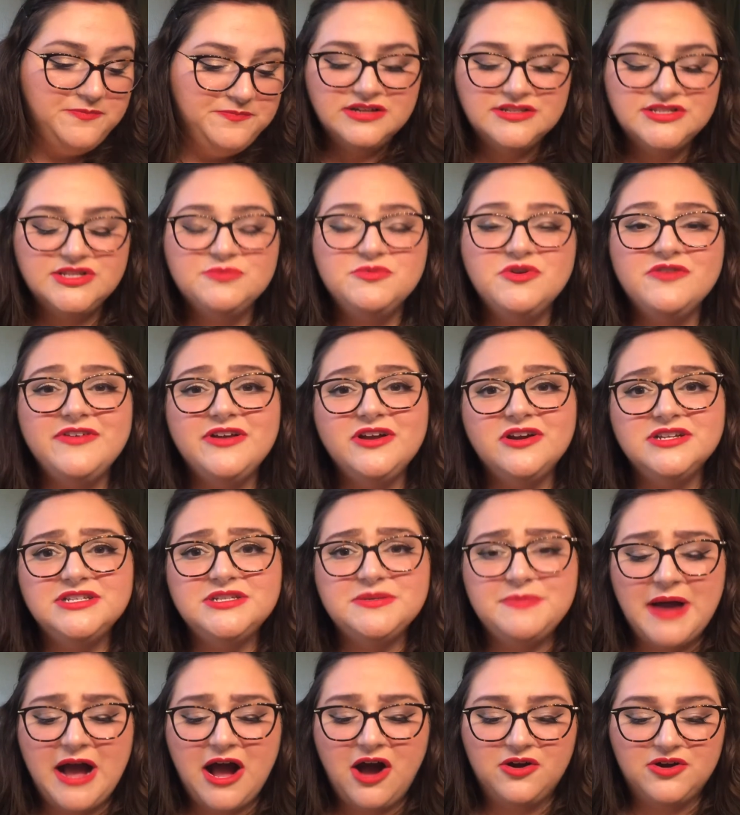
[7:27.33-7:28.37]
So moving on to
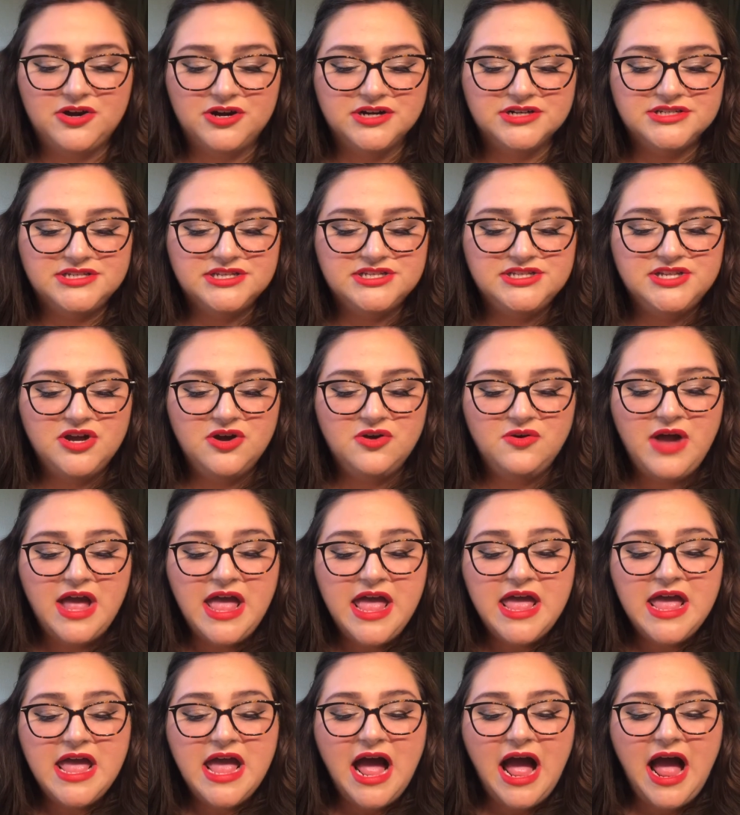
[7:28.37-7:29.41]
powders. So
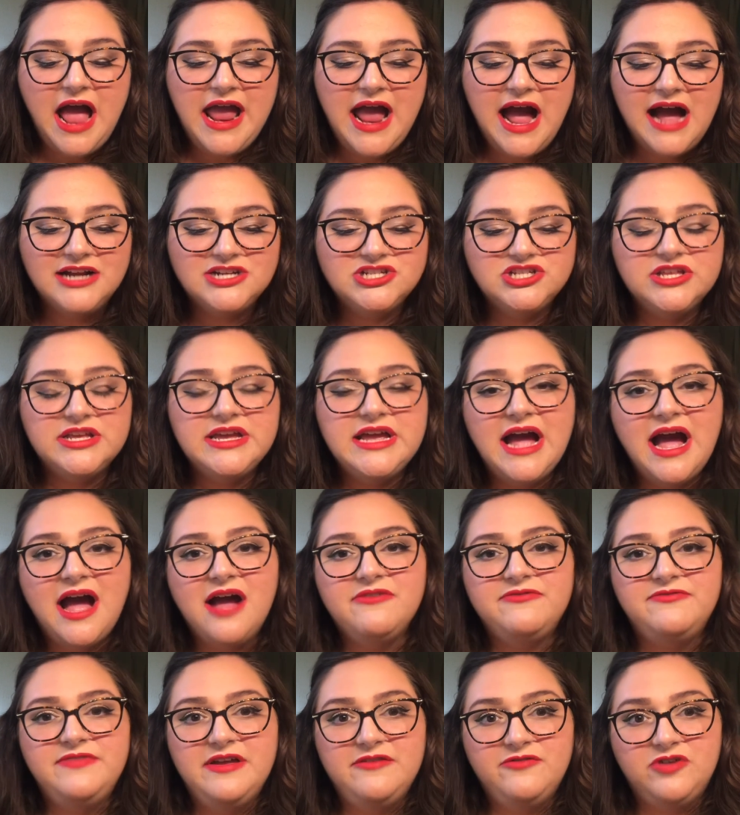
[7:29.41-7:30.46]
I actually have
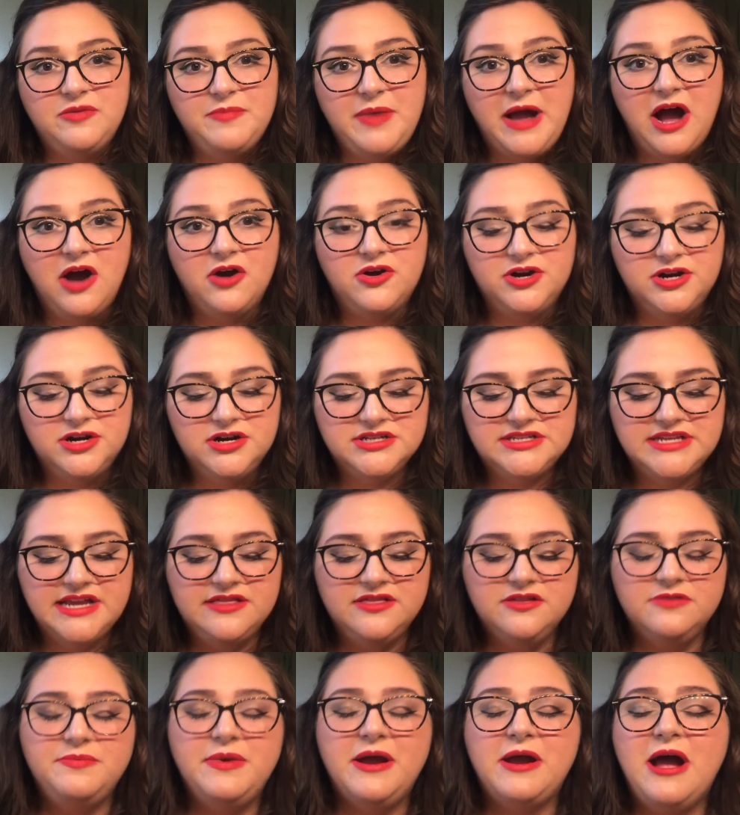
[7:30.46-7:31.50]
favorite powders, and the
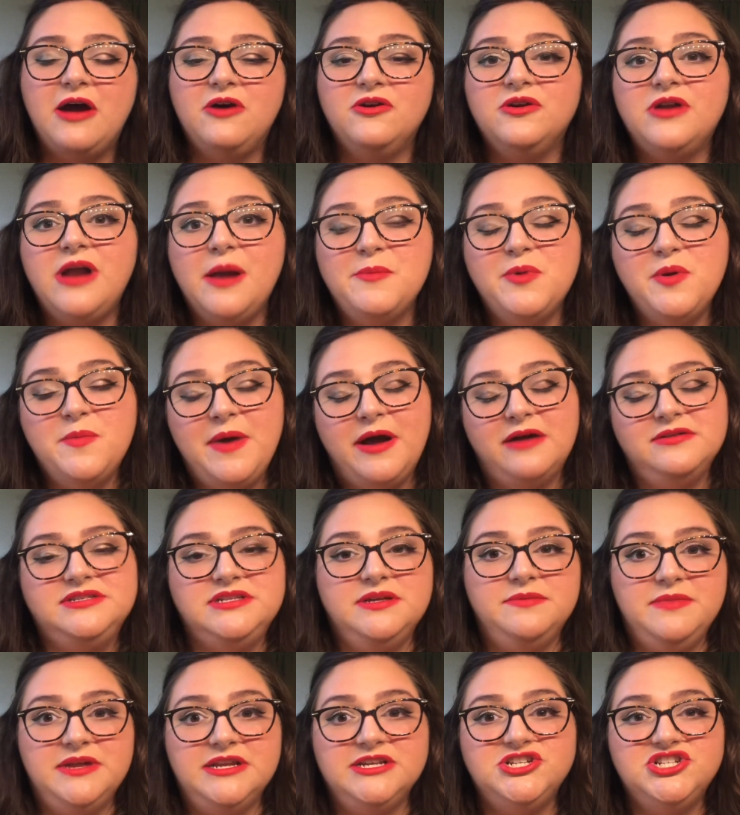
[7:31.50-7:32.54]
powder I'm about to
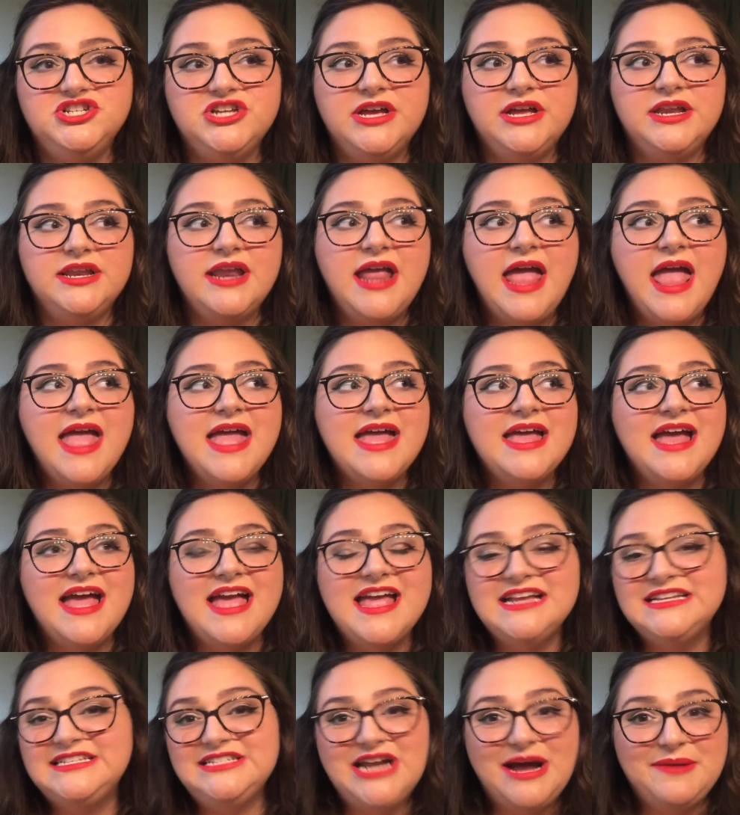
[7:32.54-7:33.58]
mention
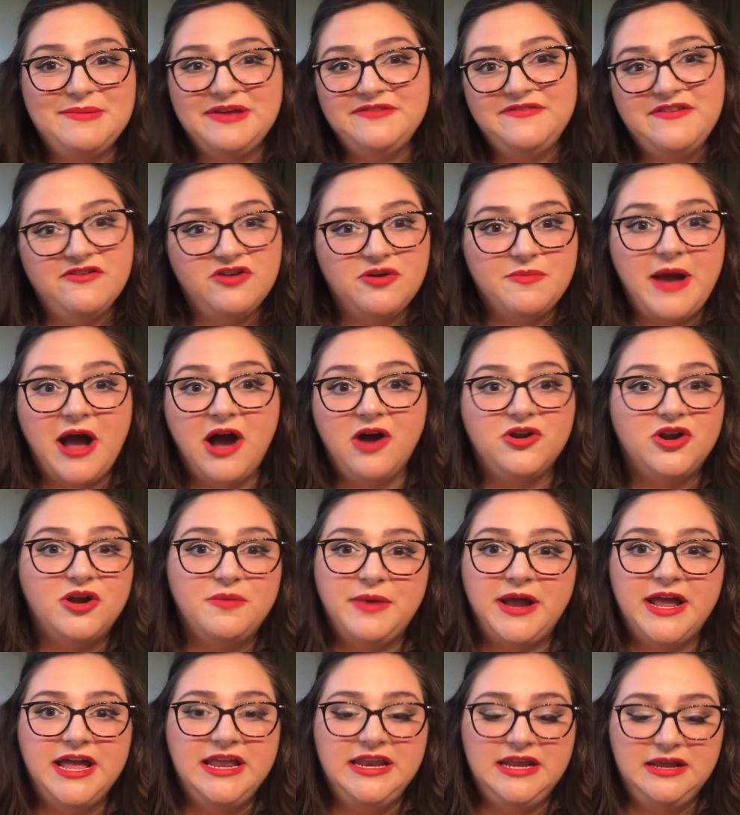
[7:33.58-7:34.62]
is not my favorite powder by
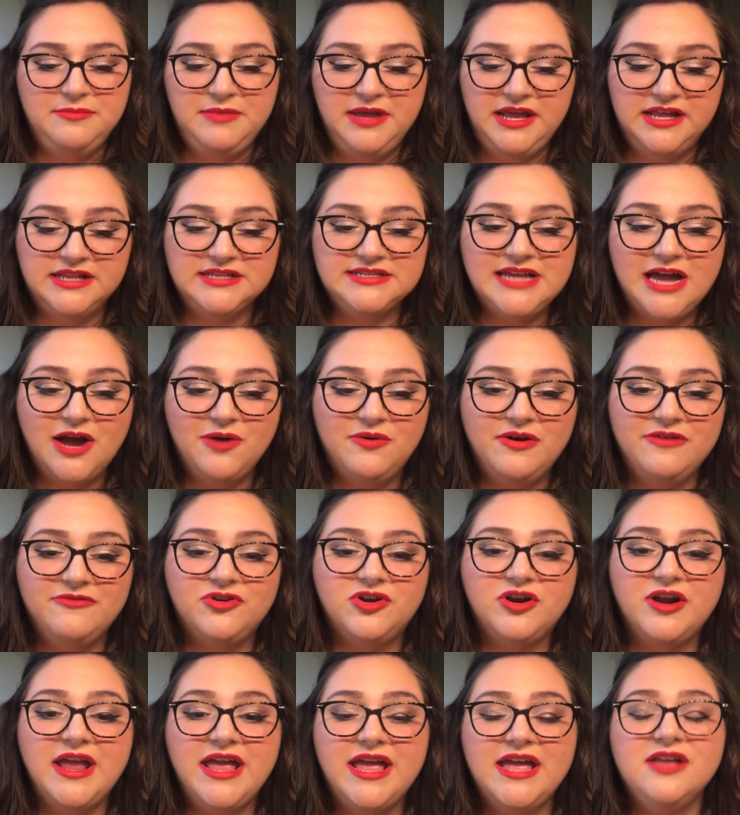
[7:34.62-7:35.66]
any means.
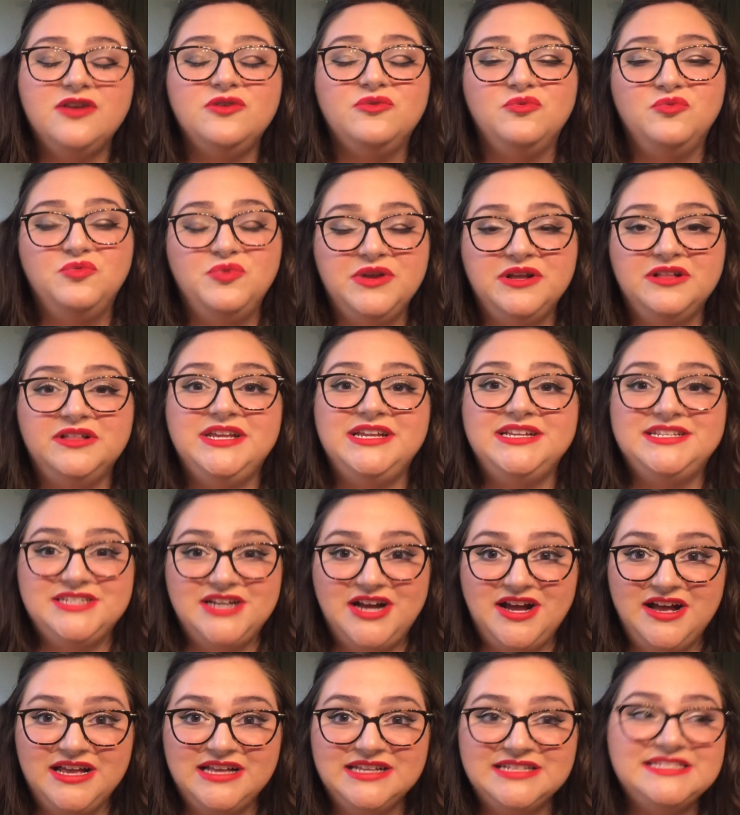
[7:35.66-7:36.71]
However, it really
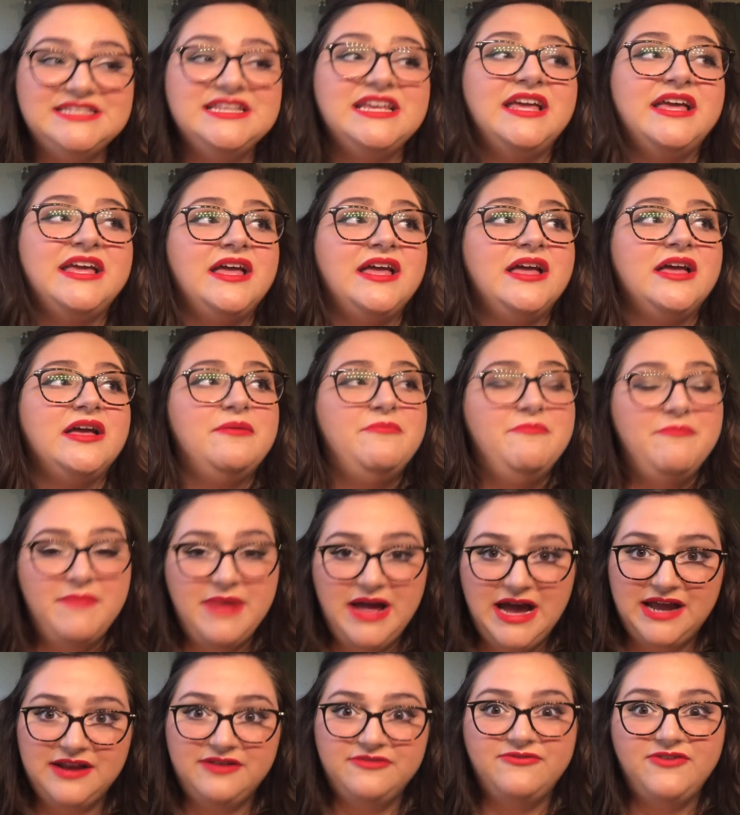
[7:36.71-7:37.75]
does
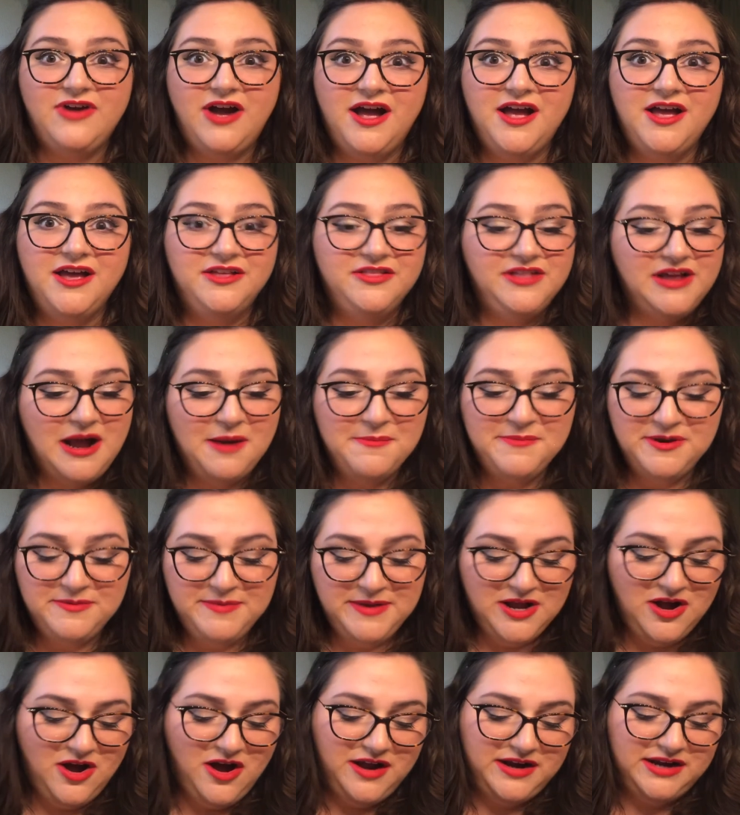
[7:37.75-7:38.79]
mattify. Like, I'm gonna be
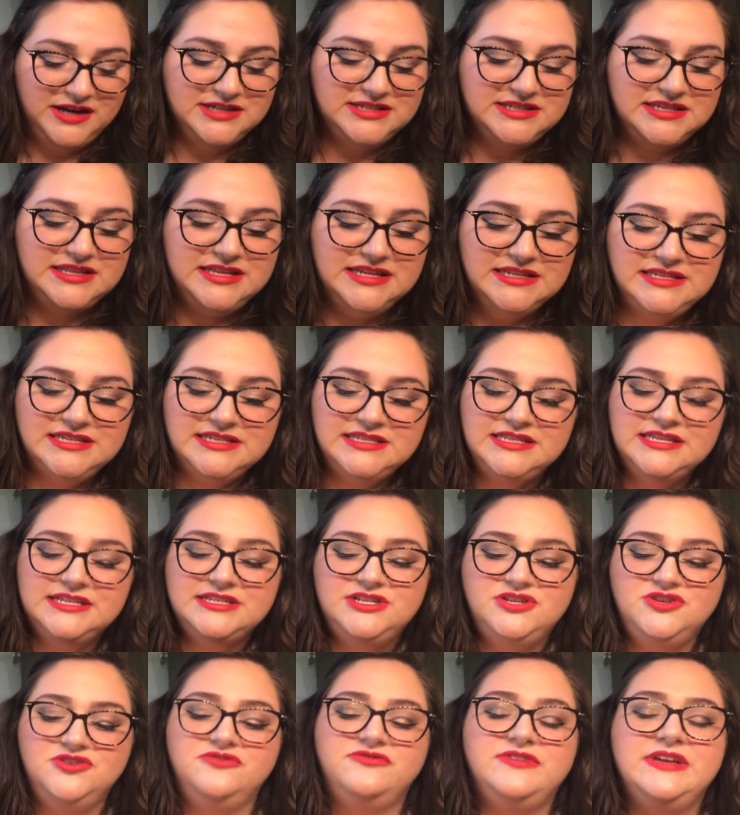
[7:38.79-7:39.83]
honest, this is the
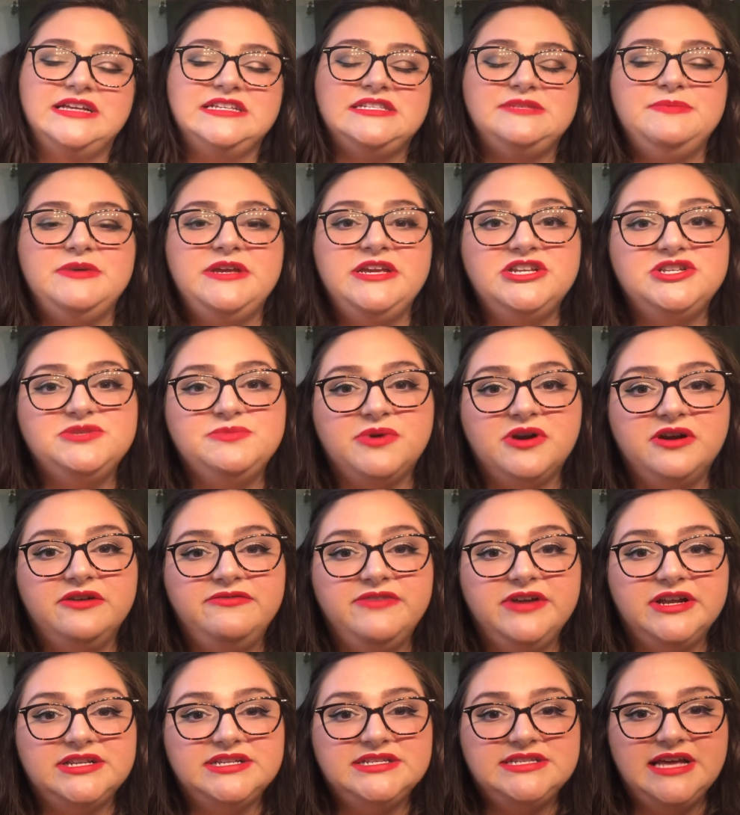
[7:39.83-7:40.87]
Too Faced Peach
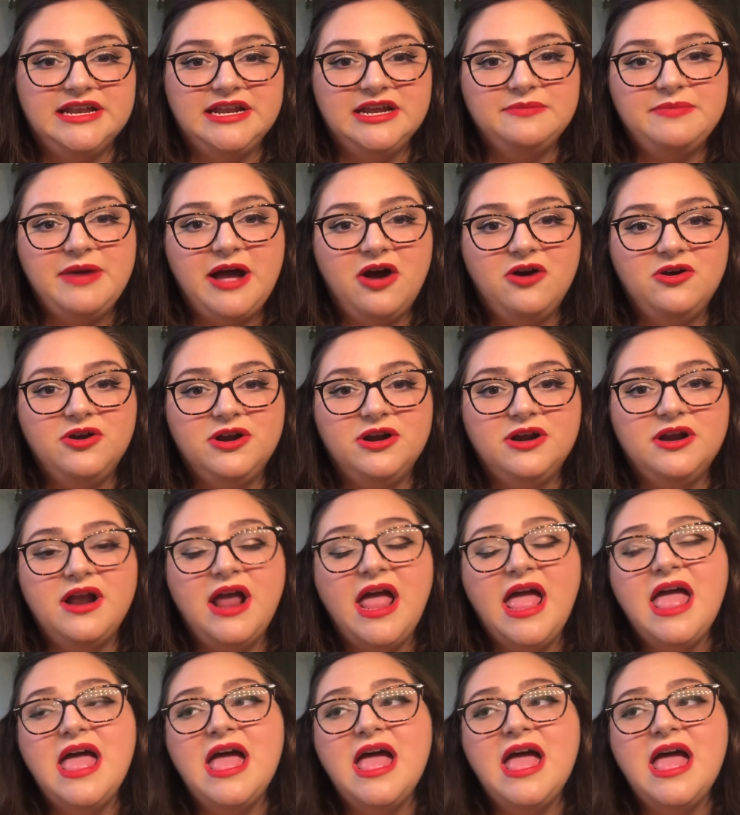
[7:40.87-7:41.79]
Perfect Setting Powder.